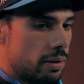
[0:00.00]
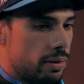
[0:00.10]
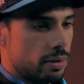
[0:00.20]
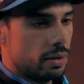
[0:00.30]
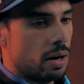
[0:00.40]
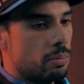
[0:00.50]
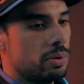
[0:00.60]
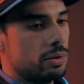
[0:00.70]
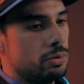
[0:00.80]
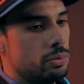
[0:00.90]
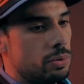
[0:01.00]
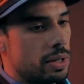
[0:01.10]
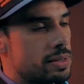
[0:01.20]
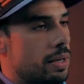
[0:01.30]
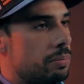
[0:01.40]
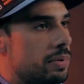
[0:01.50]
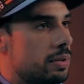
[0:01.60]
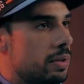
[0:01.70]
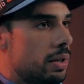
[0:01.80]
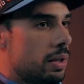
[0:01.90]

think humble to accept